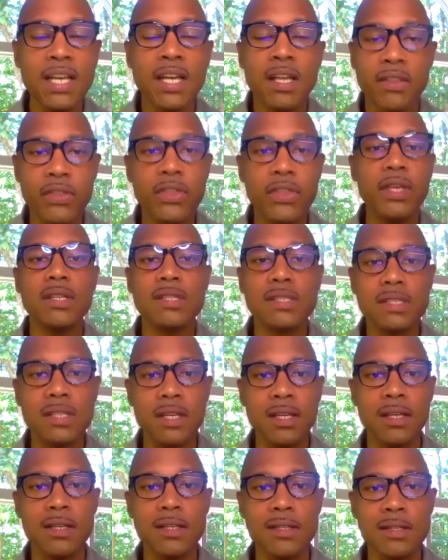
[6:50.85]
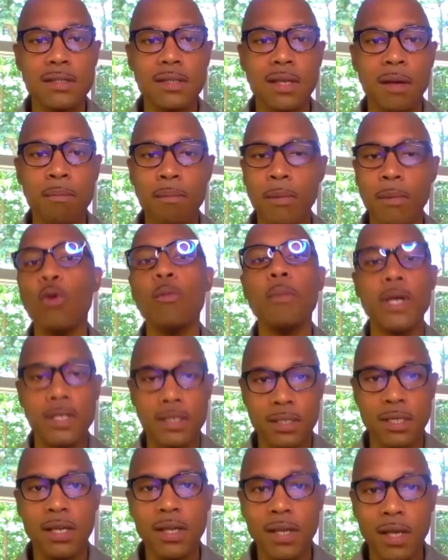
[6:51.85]
This is a moment
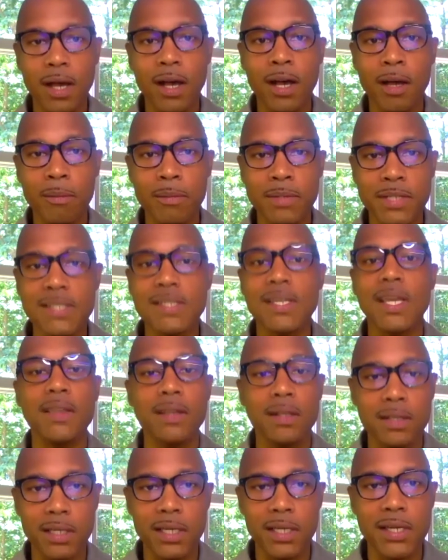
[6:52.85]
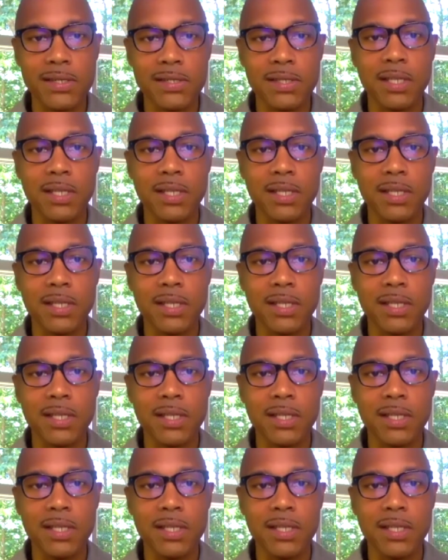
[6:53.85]
um, to say the least.